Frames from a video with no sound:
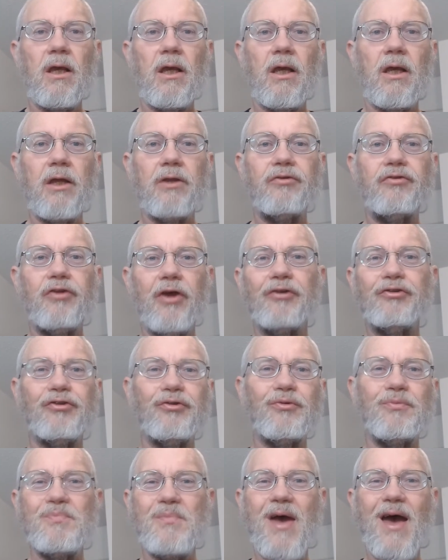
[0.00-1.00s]
it
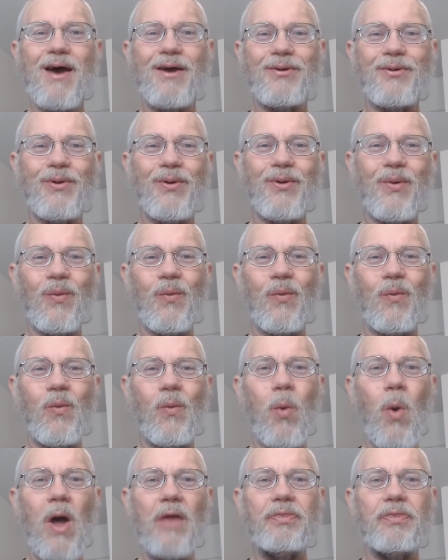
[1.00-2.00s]
doesn't matter
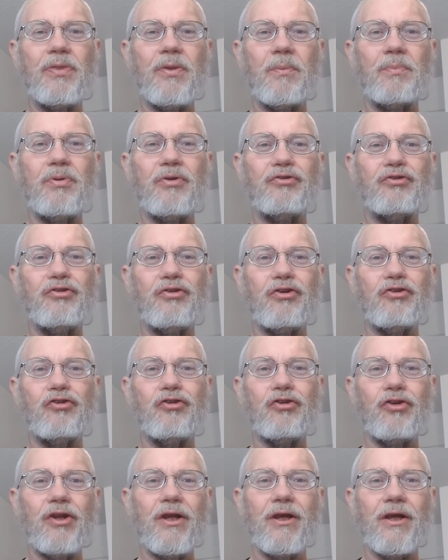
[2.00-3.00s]
what the
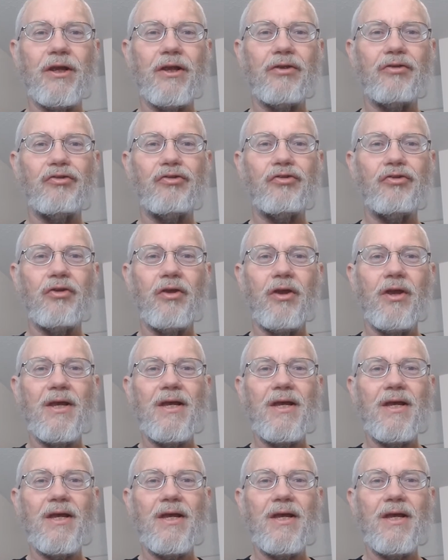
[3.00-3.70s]
position is.